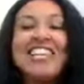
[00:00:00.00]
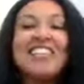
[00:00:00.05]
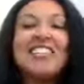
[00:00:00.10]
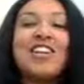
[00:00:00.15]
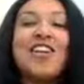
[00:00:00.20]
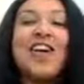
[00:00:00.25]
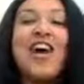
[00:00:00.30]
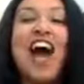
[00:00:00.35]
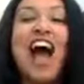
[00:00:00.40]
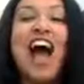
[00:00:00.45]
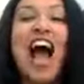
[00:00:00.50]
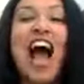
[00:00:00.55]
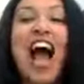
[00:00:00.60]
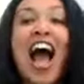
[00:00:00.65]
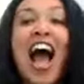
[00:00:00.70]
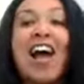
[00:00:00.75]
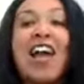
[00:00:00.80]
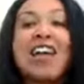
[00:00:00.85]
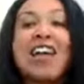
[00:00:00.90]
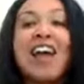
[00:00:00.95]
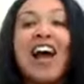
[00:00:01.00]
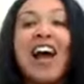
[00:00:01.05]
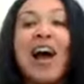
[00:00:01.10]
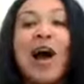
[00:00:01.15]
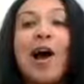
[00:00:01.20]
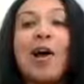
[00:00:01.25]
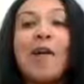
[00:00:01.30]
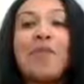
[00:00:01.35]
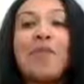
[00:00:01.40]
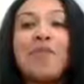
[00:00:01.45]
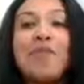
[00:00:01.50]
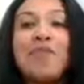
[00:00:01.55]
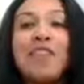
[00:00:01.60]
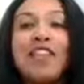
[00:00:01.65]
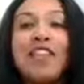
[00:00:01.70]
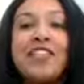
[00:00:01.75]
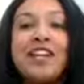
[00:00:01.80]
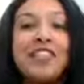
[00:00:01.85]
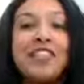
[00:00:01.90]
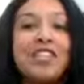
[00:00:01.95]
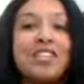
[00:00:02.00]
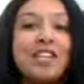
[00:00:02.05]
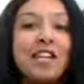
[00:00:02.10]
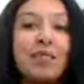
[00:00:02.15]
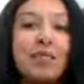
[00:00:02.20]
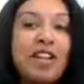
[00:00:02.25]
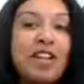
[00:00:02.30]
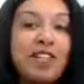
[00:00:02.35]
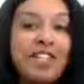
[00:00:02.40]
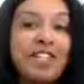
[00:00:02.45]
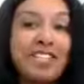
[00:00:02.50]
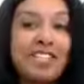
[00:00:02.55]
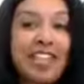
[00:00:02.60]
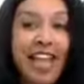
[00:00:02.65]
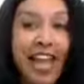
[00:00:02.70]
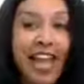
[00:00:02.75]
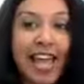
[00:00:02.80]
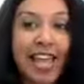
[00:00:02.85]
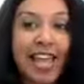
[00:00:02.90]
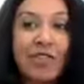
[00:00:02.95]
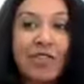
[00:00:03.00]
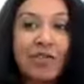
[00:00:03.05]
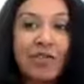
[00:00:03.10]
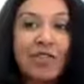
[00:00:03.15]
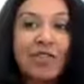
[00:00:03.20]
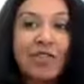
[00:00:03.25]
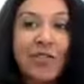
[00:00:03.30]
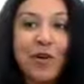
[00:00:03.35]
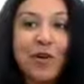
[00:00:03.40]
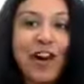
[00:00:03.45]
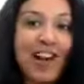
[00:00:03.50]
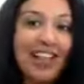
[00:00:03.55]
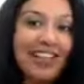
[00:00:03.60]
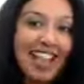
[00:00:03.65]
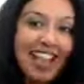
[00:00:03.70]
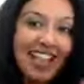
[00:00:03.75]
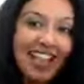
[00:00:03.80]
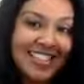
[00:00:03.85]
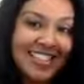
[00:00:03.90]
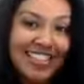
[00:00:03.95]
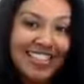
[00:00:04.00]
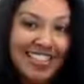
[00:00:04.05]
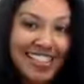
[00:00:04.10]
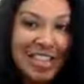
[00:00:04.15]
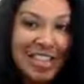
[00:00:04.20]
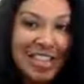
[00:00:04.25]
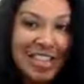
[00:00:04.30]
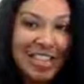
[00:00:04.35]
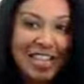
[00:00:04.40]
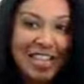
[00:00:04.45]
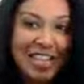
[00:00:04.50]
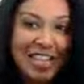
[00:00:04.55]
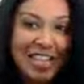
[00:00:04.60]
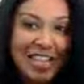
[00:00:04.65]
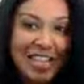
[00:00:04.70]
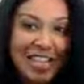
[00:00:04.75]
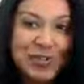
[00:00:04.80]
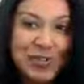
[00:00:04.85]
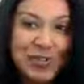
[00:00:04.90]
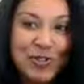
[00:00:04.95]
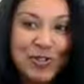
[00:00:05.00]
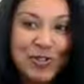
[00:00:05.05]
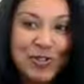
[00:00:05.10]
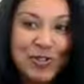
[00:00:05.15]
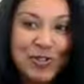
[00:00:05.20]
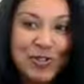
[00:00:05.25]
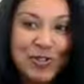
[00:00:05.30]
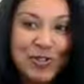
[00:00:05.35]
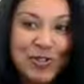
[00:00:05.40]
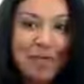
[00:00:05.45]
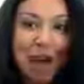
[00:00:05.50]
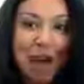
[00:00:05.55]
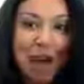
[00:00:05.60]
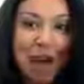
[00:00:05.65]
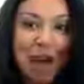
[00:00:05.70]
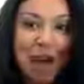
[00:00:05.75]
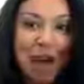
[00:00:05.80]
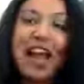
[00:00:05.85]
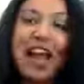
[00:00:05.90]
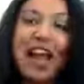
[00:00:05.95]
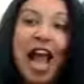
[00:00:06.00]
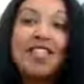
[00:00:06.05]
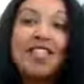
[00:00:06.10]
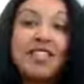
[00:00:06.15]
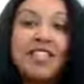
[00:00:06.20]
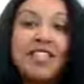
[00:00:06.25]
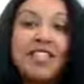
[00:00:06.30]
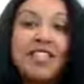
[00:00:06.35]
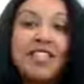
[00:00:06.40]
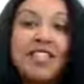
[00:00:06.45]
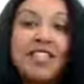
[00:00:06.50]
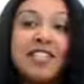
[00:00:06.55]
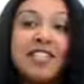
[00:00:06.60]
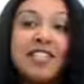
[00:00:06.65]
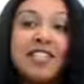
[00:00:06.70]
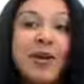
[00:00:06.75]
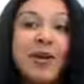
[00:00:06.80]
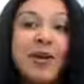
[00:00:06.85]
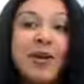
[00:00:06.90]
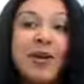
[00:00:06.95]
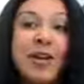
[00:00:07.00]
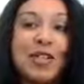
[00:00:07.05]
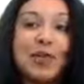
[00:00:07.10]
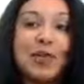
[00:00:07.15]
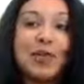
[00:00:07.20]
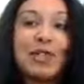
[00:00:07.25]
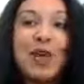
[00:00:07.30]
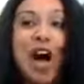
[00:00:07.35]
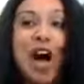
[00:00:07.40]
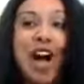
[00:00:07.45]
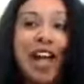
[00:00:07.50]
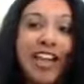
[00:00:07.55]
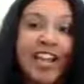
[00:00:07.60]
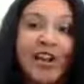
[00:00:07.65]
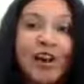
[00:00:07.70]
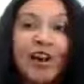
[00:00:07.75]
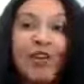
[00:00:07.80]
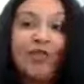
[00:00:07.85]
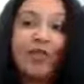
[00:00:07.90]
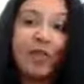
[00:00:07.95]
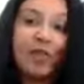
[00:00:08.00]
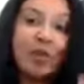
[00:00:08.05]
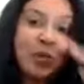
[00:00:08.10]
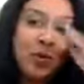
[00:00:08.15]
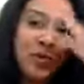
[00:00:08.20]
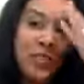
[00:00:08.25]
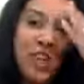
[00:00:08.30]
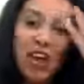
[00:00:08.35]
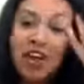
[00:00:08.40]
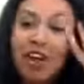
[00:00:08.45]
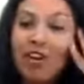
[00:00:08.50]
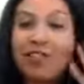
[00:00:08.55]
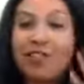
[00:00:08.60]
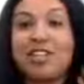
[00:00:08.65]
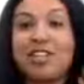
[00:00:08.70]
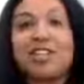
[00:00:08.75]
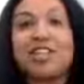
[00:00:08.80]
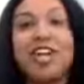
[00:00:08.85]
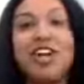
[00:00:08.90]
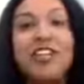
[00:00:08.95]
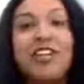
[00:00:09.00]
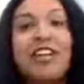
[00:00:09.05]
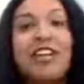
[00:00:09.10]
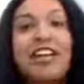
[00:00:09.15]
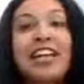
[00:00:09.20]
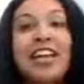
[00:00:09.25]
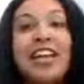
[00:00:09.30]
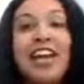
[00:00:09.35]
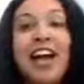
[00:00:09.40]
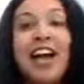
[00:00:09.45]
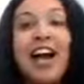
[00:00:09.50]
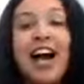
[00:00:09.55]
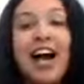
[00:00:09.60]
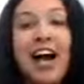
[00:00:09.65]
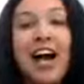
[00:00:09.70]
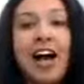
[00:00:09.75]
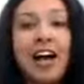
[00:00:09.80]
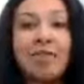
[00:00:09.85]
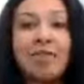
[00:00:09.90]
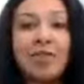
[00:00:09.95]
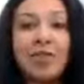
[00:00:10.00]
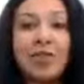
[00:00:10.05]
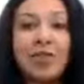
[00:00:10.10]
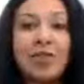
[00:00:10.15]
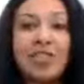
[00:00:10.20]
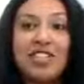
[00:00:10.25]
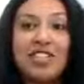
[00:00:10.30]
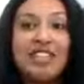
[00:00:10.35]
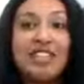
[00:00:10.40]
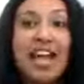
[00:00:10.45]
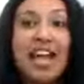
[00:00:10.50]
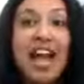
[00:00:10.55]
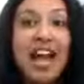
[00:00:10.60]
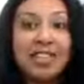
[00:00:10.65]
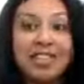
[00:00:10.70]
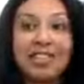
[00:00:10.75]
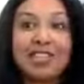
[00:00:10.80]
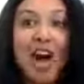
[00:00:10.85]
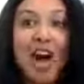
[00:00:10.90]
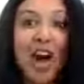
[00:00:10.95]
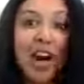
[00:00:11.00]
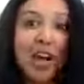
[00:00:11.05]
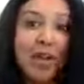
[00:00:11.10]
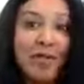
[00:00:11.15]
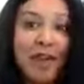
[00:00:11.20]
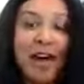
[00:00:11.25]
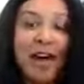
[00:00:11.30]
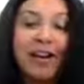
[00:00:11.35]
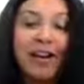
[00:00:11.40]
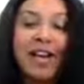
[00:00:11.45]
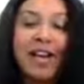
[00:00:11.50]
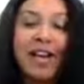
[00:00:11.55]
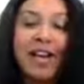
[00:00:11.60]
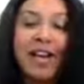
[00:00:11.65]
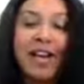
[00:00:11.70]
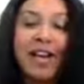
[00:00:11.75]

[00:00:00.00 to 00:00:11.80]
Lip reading: So there's a little bit of a delay before I introduce the moms, but delay. So as we're talking, hopefully we won't talk over each other. So there's a lot to talk about.